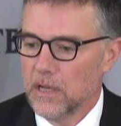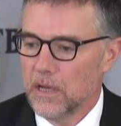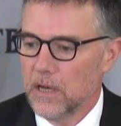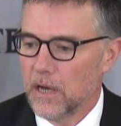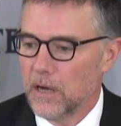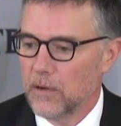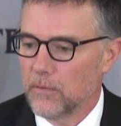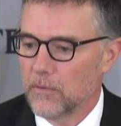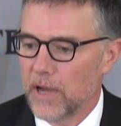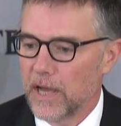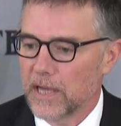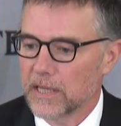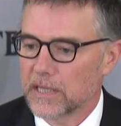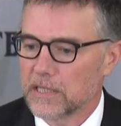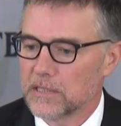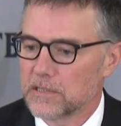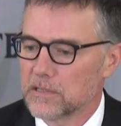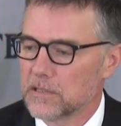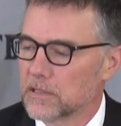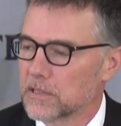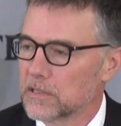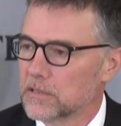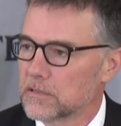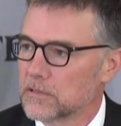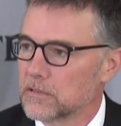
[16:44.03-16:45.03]
Uh, Rocky
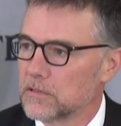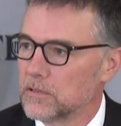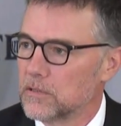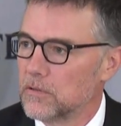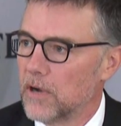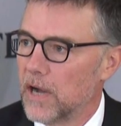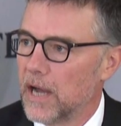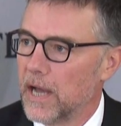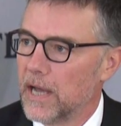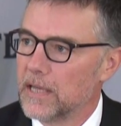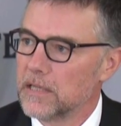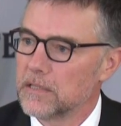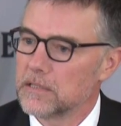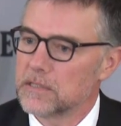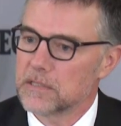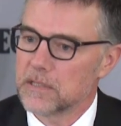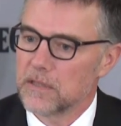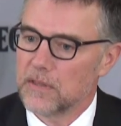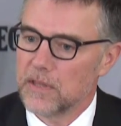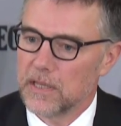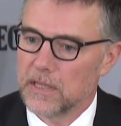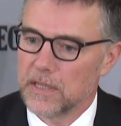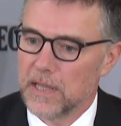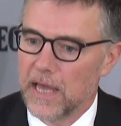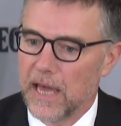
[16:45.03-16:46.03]
took it to new heights,
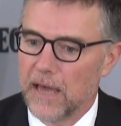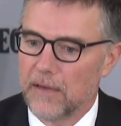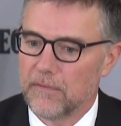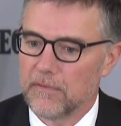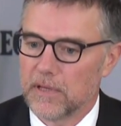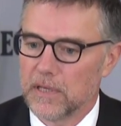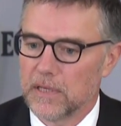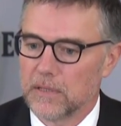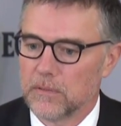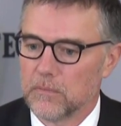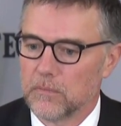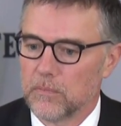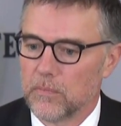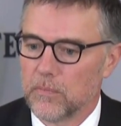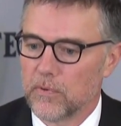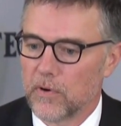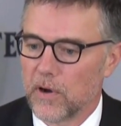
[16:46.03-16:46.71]
and then having